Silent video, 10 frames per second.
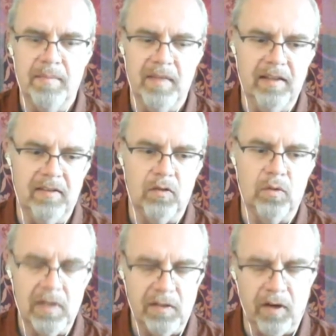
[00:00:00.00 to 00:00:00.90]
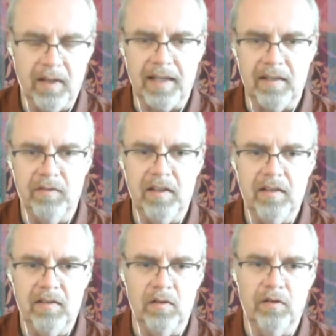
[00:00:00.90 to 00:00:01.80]
for them, it's two different
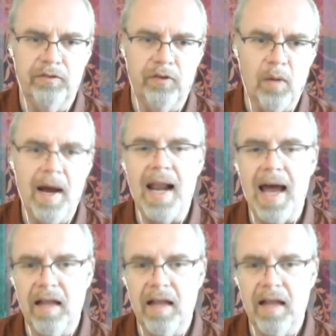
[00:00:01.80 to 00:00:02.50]
activities. So formal